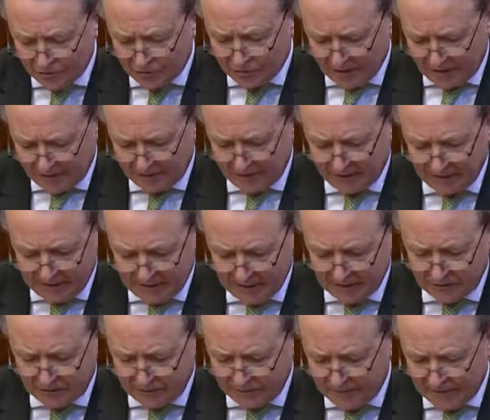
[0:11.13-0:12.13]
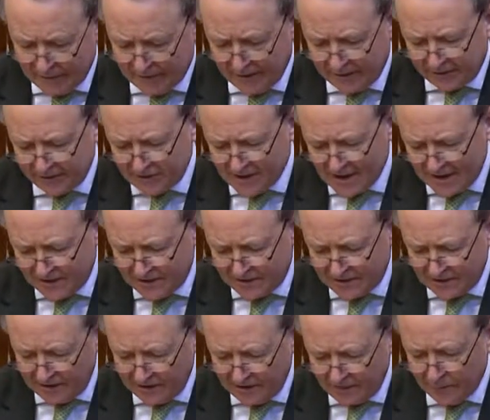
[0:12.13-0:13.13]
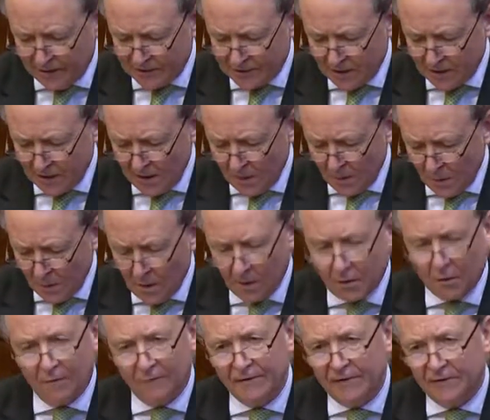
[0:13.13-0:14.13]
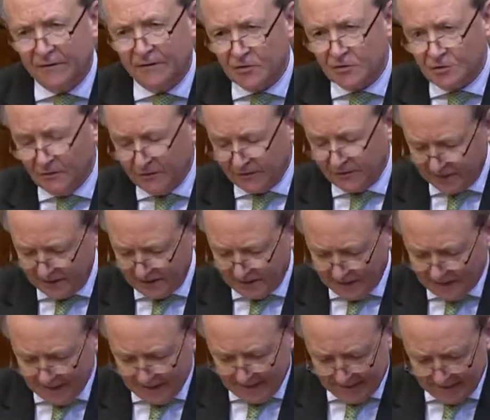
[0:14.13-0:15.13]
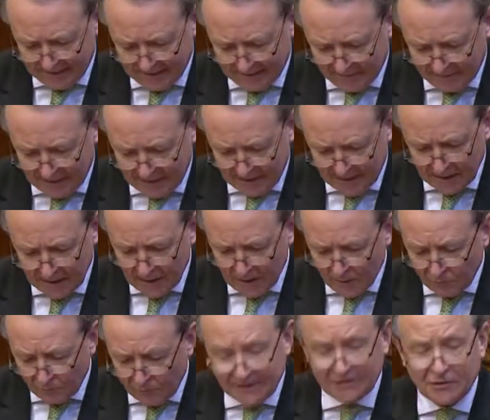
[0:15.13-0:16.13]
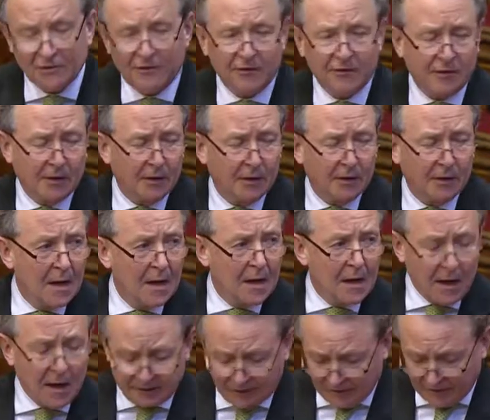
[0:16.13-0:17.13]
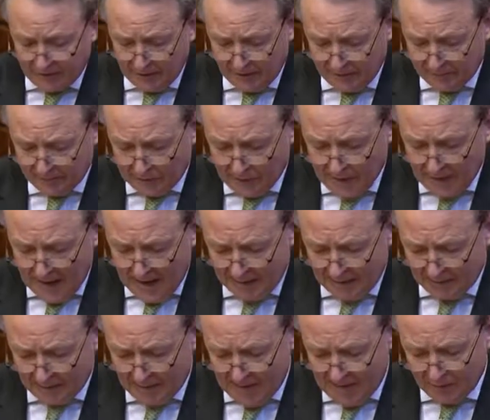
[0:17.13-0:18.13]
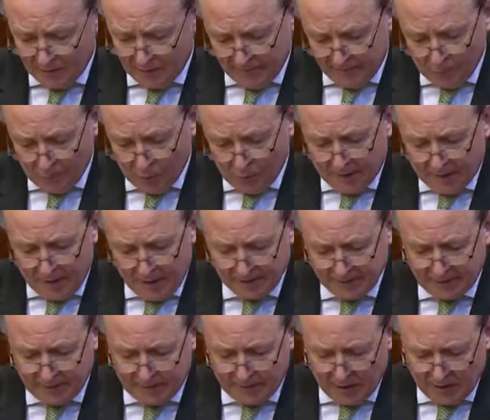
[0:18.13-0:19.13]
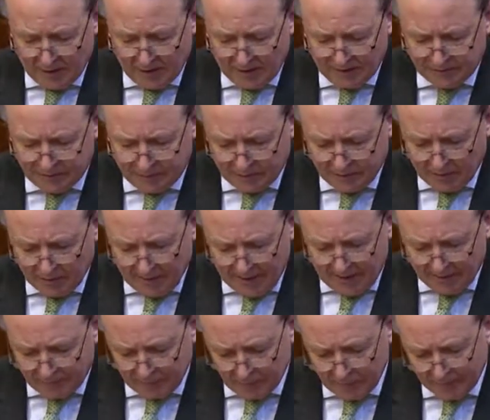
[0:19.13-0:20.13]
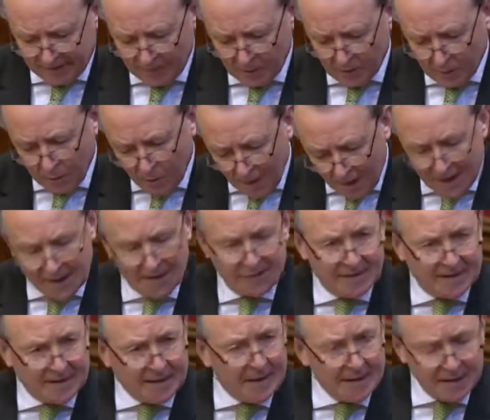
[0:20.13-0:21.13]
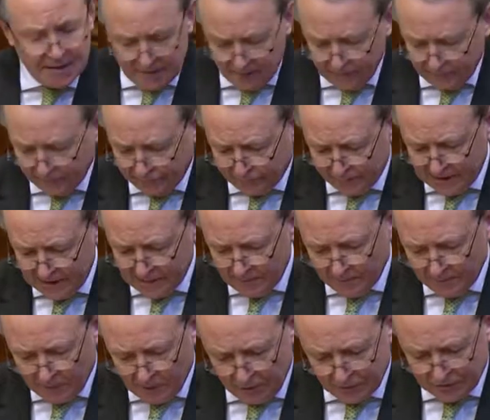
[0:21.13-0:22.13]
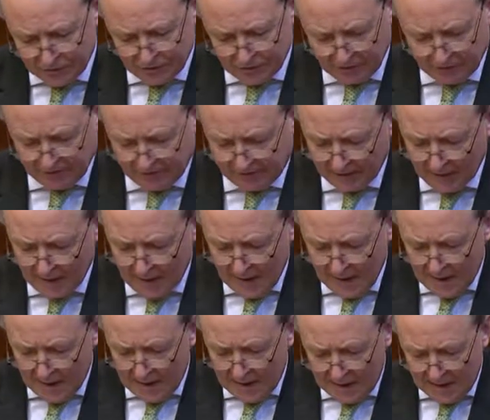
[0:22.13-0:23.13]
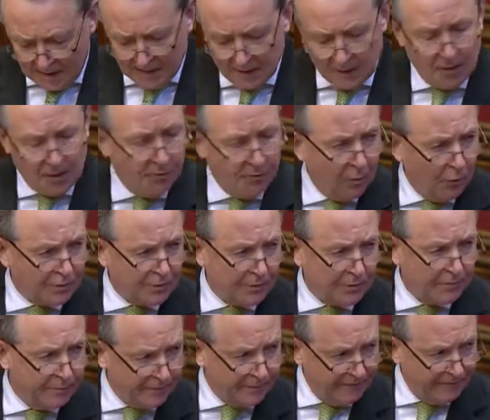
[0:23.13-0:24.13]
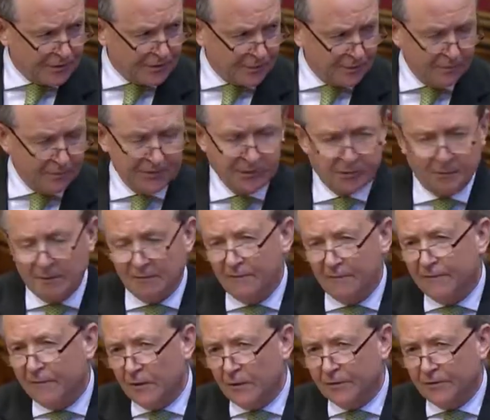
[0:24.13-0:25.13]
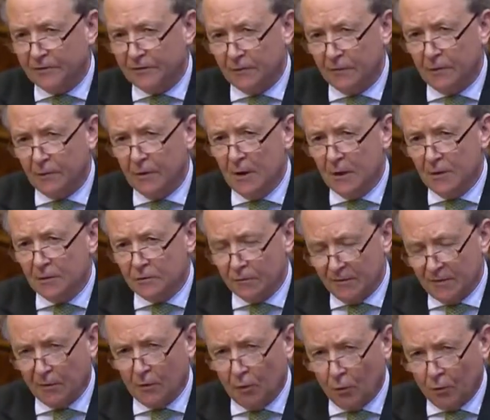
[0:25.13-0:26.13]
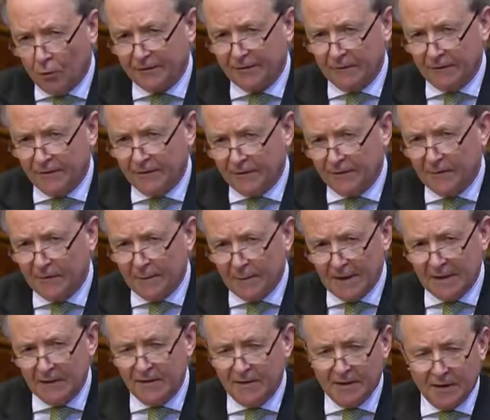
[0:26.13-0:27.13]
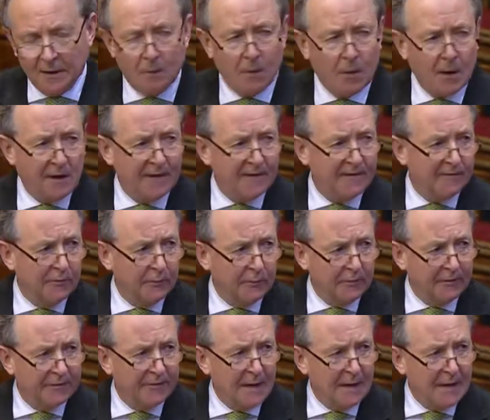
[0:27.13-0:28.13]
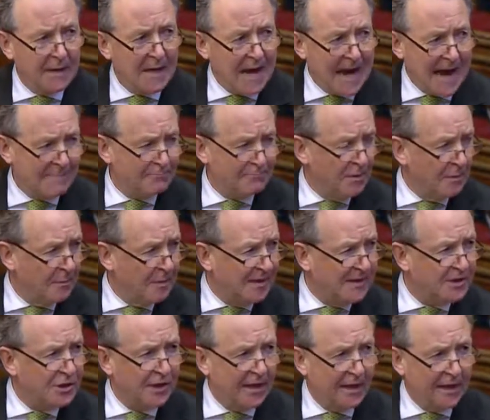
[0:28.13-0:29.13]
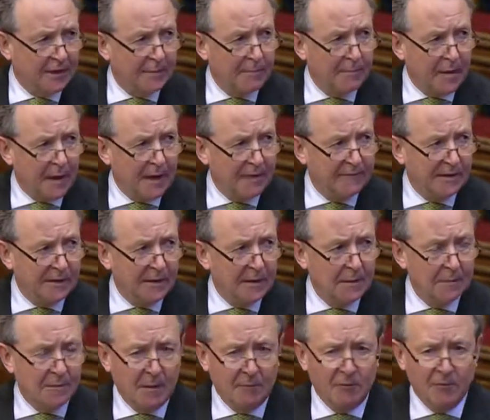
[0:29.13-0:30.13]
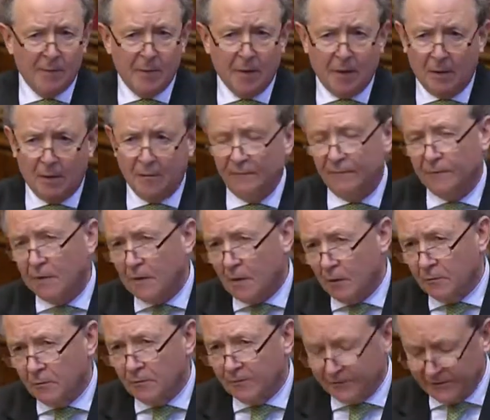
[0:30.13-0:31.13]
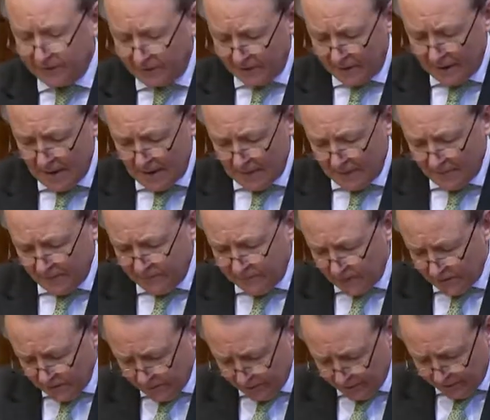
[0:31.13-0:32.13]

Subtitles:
interests linked to various charities which work on these issues are declared in the register. I served as a member of the All-Party Parliamentary Pro-Life Group's inquiry into freedom of conscience in abortion provision, which has been referred to during the course of this debate, an inquiry that was admirably chaired by the Member of Parliament for Congleton, Fiona